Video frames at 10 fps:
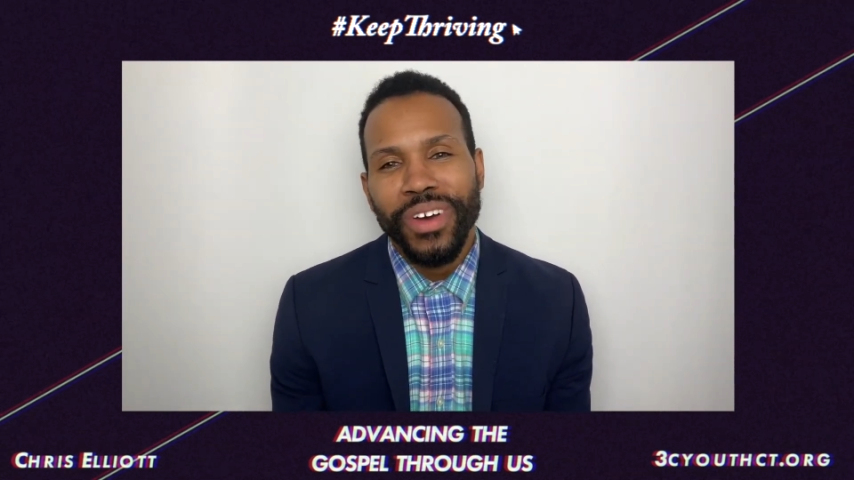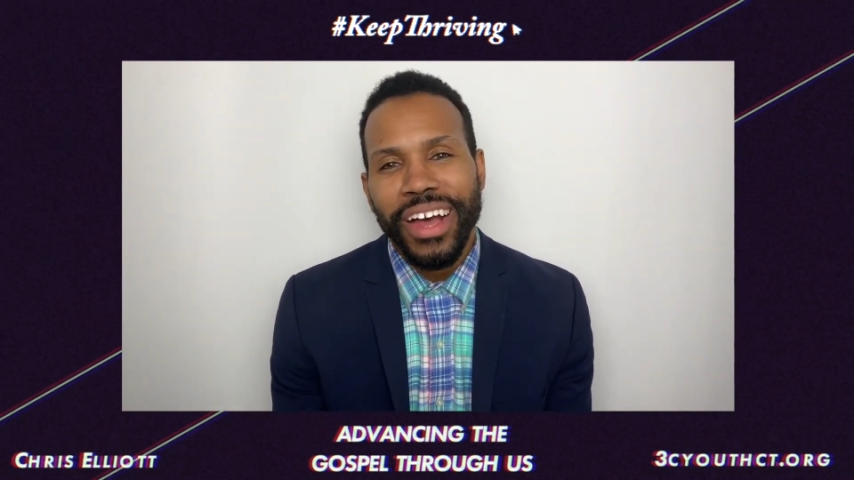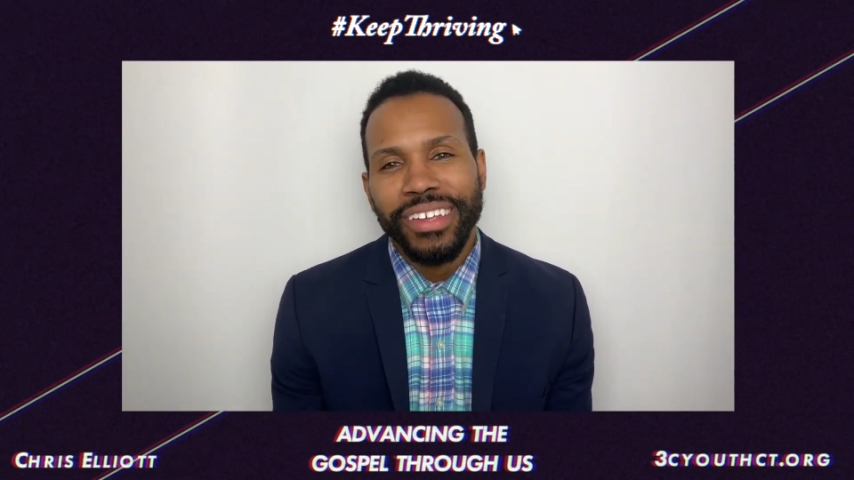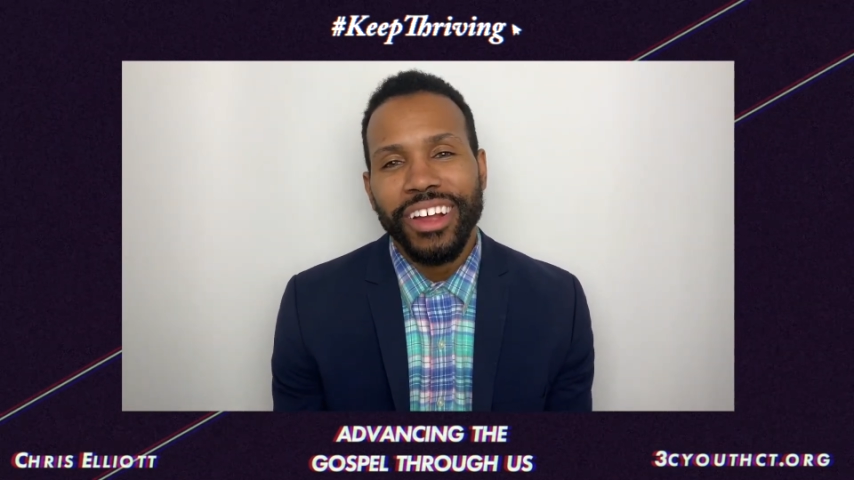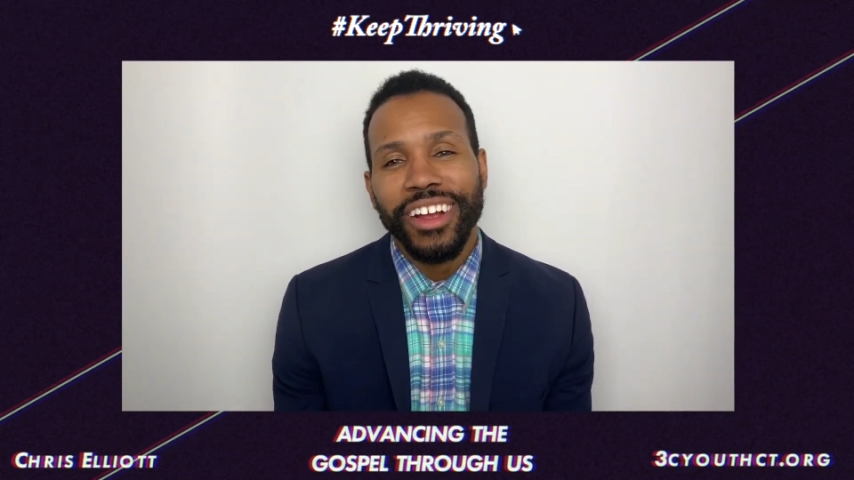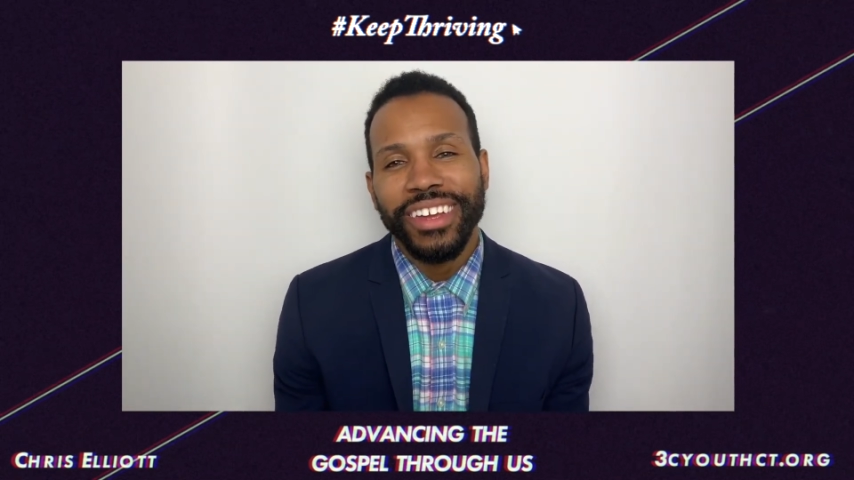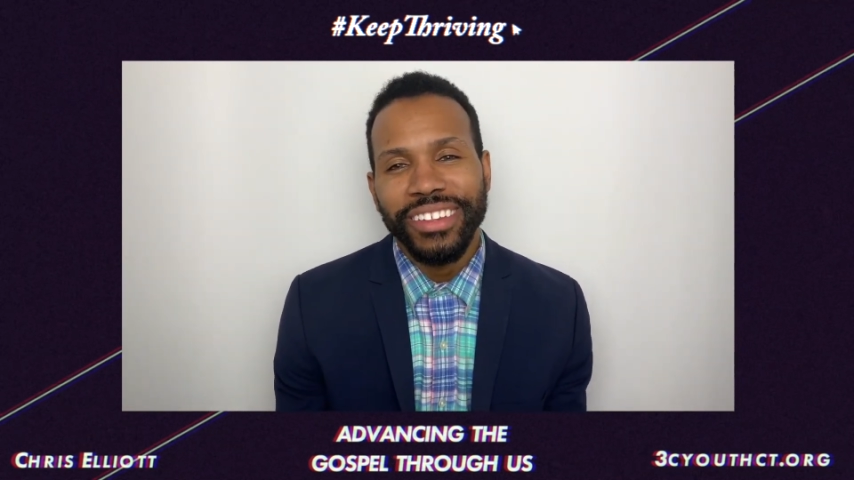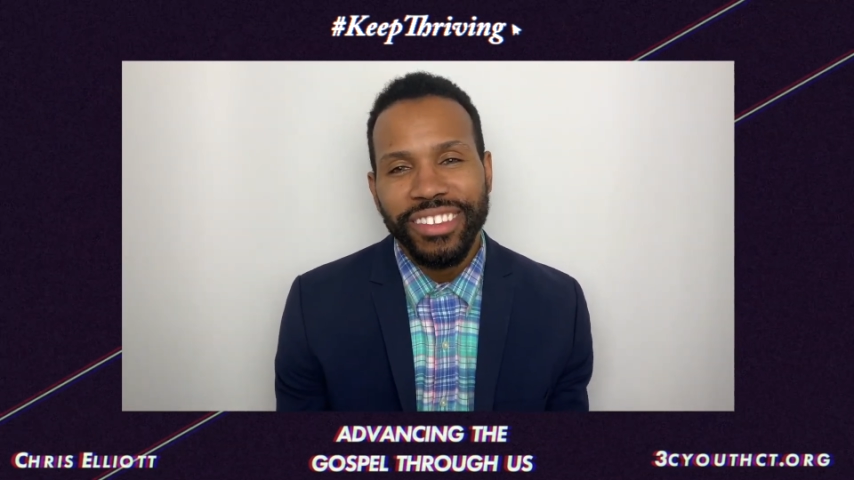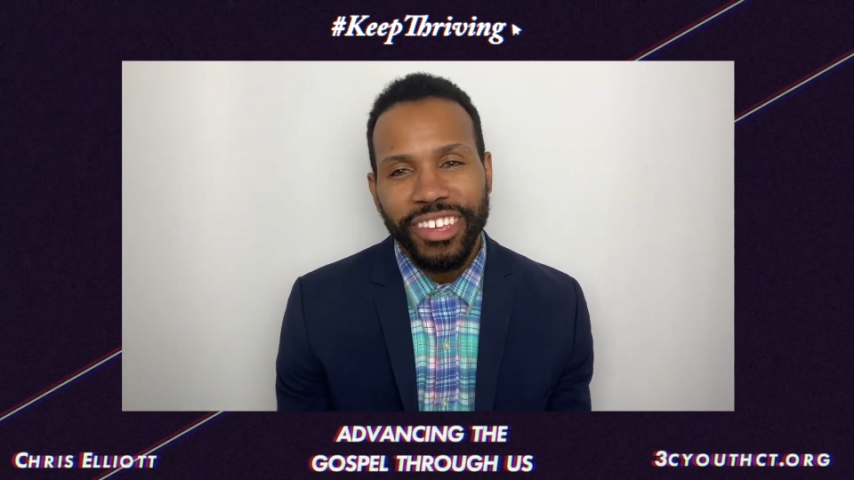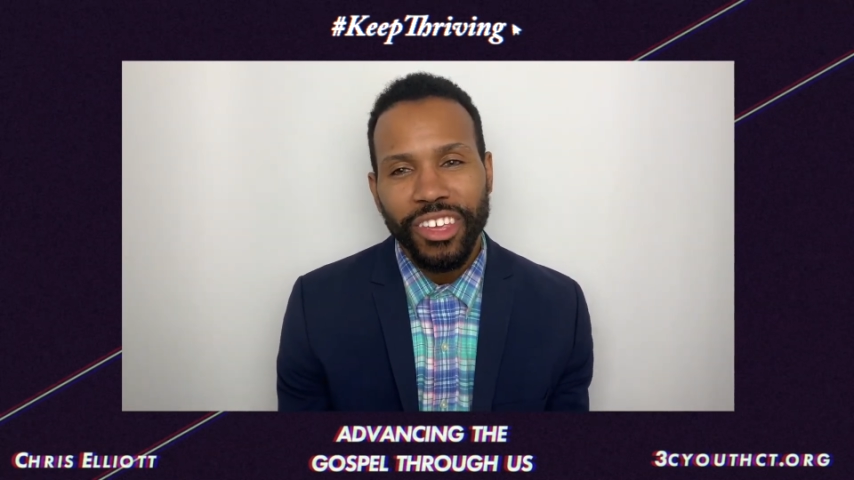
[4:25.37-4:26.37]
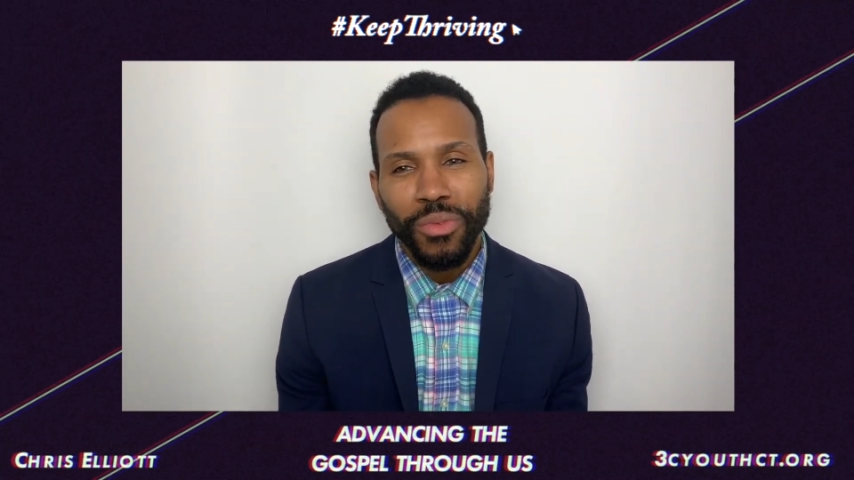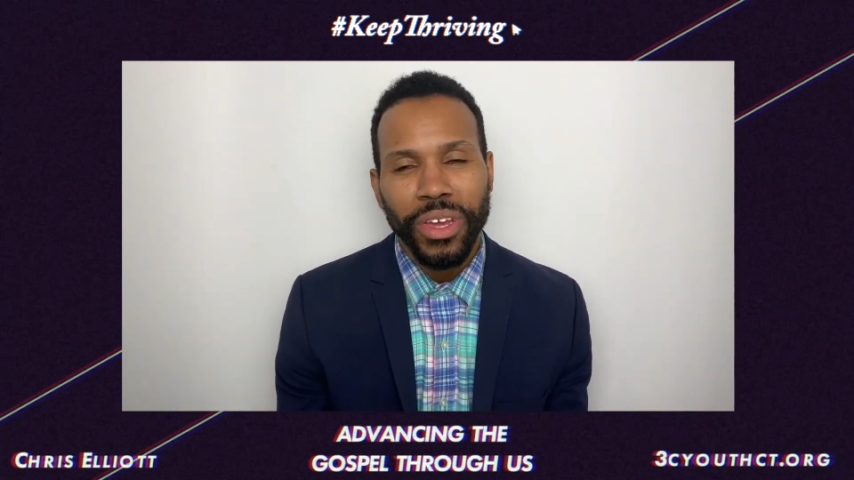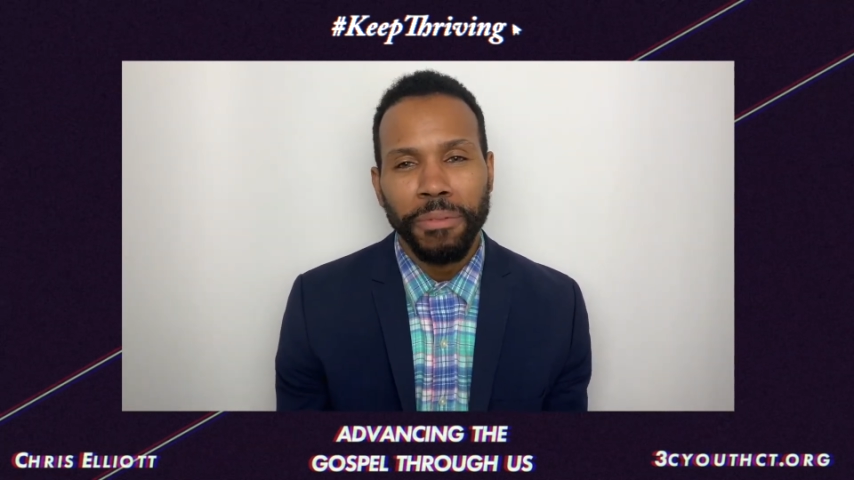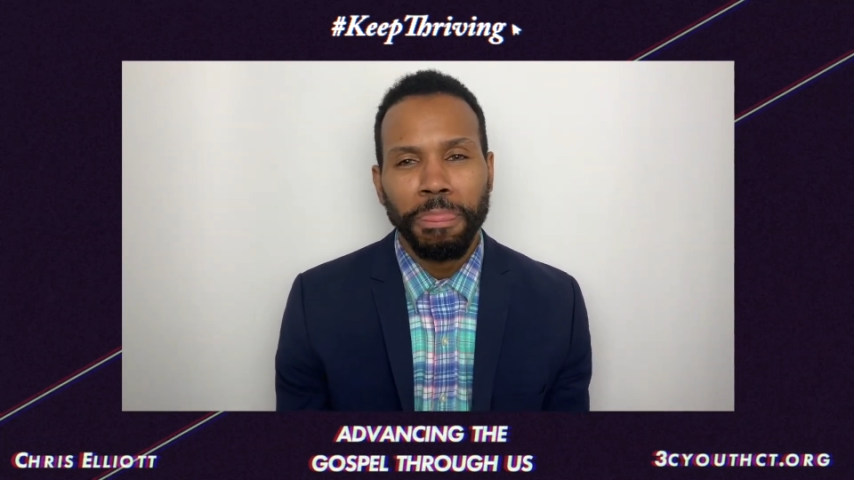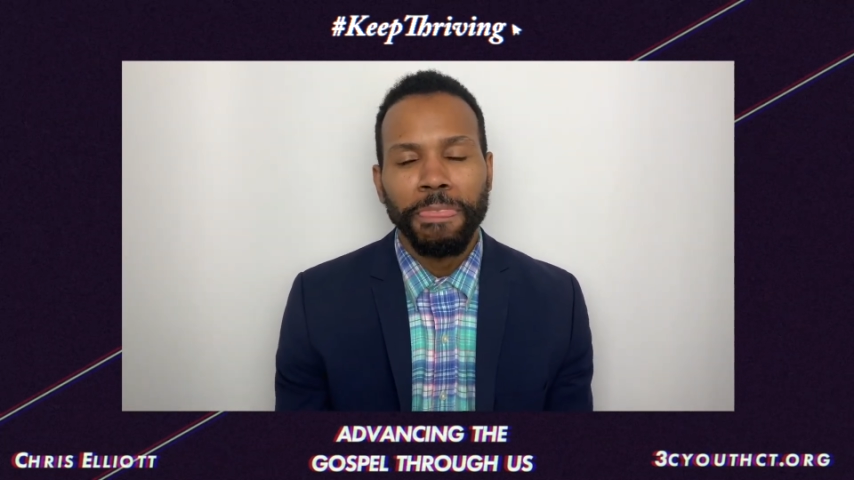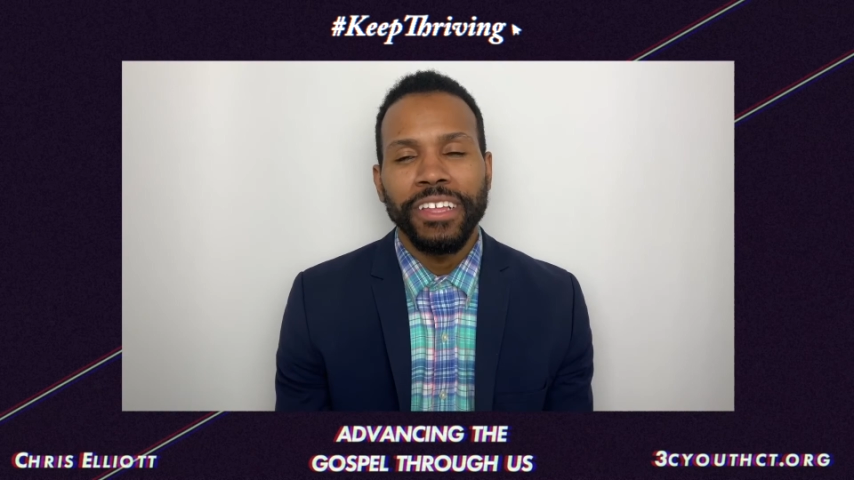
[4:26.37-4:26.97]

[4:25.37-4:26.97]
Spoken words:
guys are continuing